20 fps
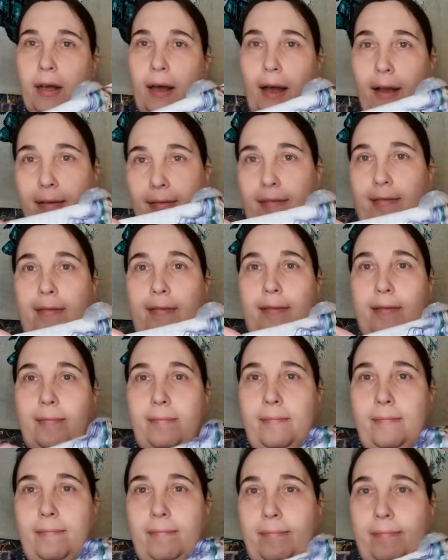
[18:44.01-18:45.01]
ice.
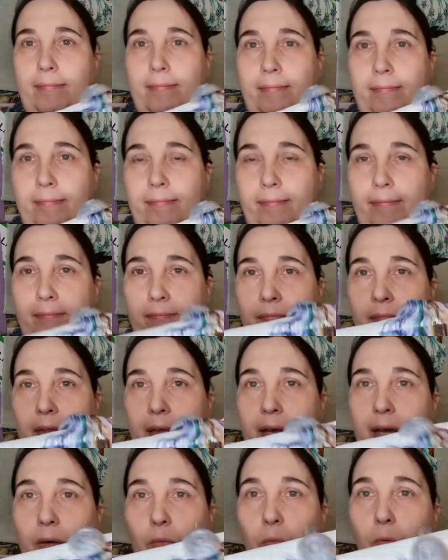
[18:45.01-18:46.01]

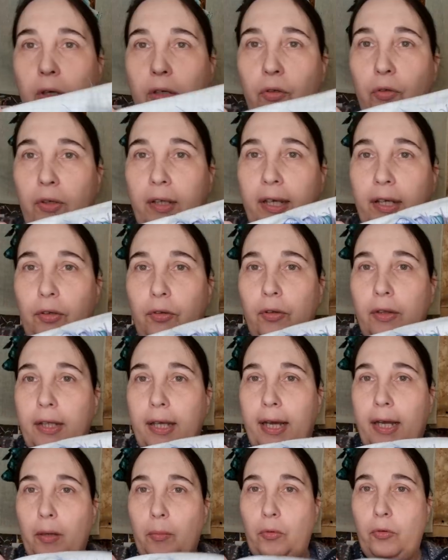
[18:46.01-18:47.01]
I want to get to the
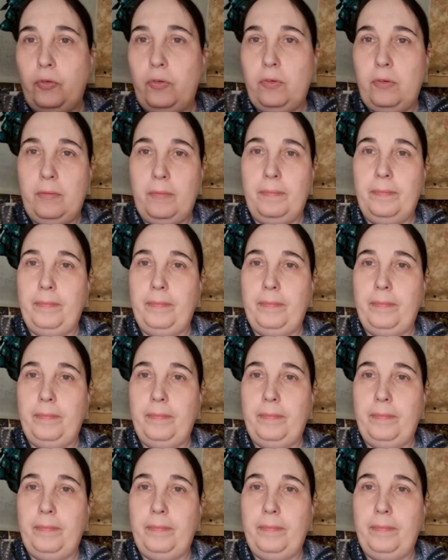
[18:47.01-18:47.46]
animals.